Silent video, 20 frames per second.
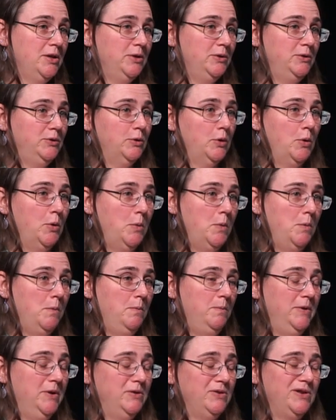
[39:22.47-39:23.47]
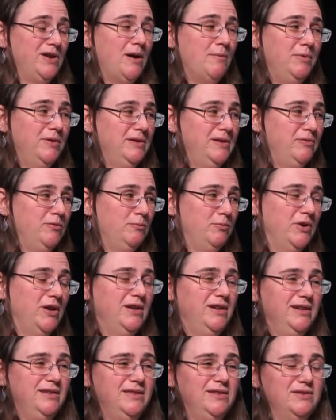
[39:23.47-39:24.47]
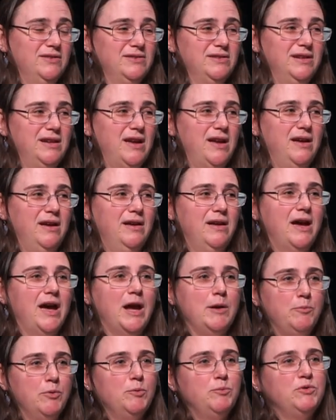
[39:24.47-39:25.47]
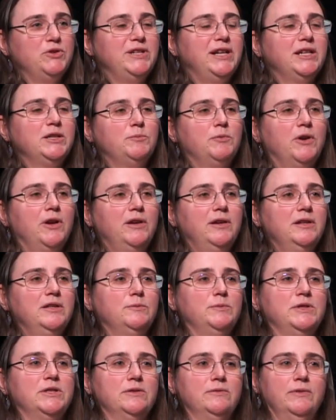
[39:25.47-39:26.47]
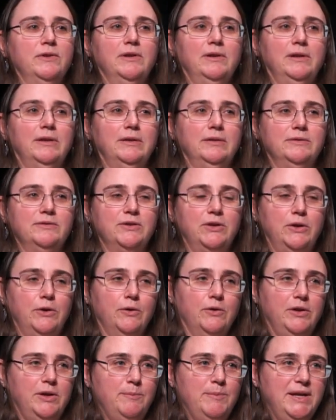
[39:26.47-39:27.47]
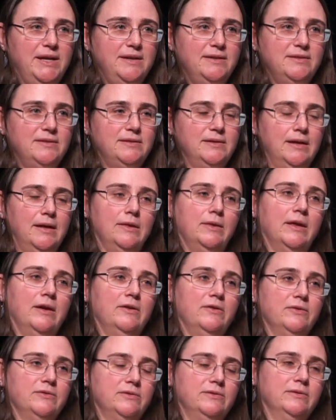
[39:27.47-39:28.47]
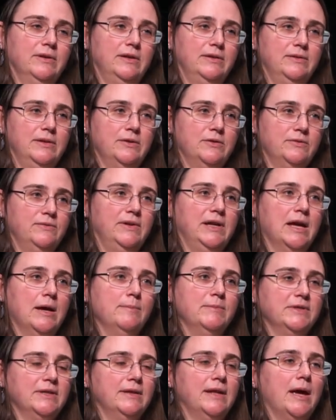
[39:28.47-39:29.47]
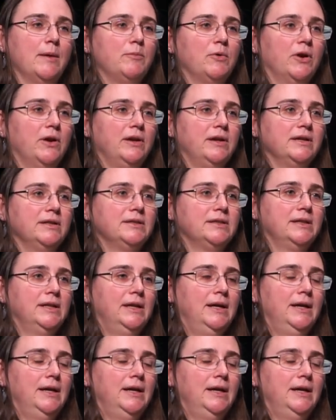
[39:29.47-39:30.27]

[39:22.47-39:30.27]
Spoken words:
So there's a couple of different products. There's like a HyperProtect product, which is very security-based, and there's VMs in that product.